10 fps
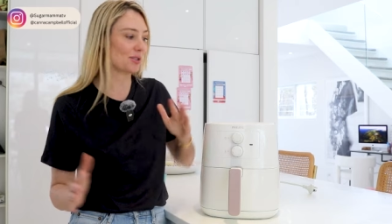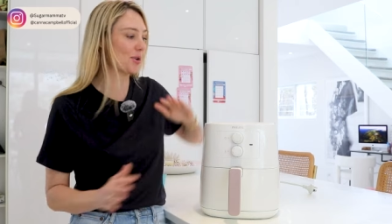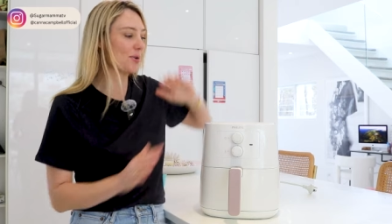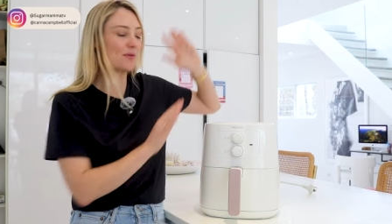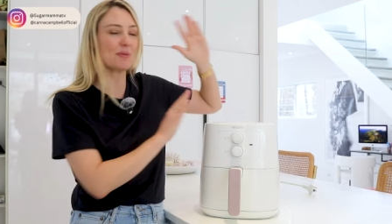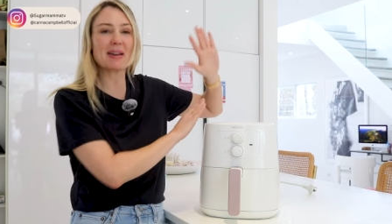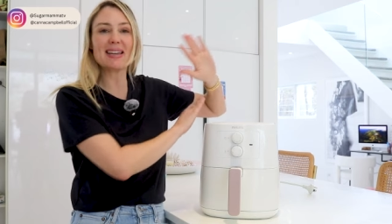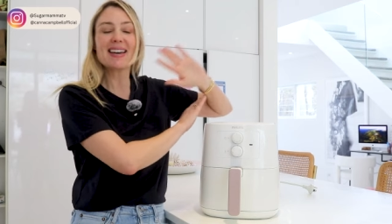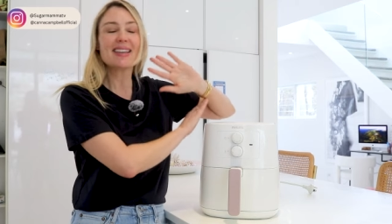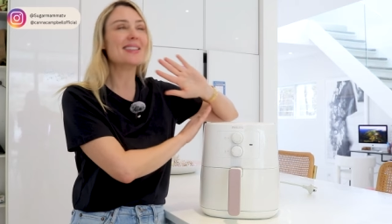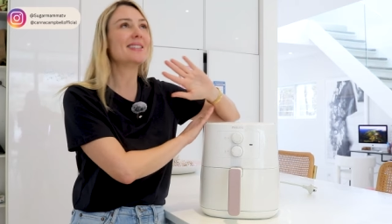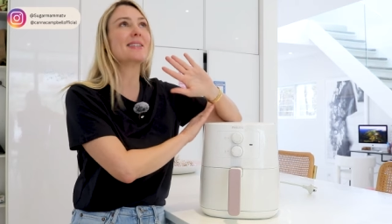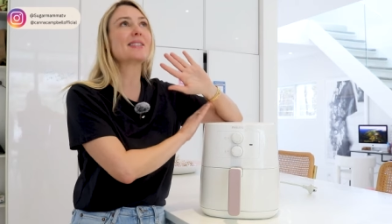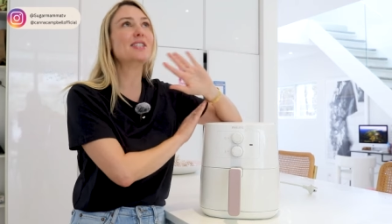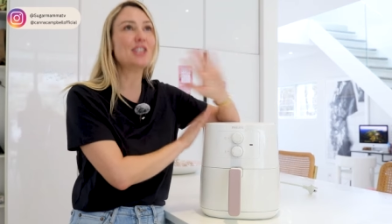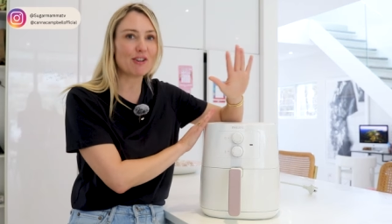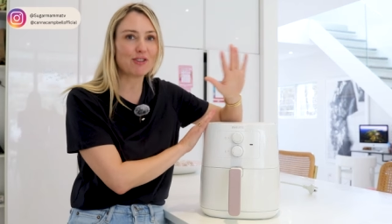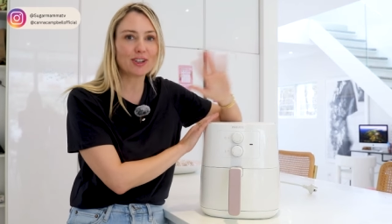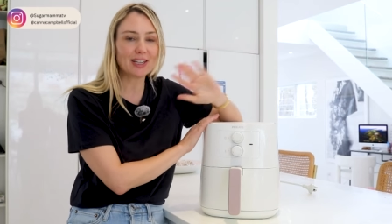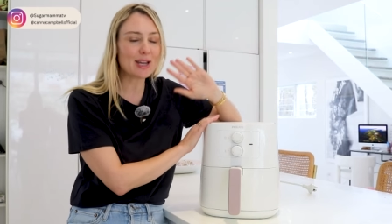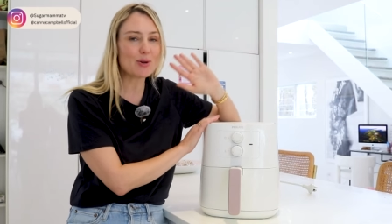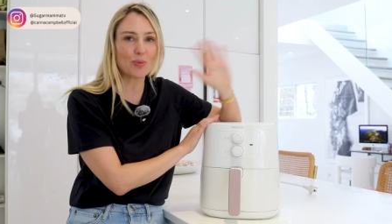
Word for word: So for me, this is definitely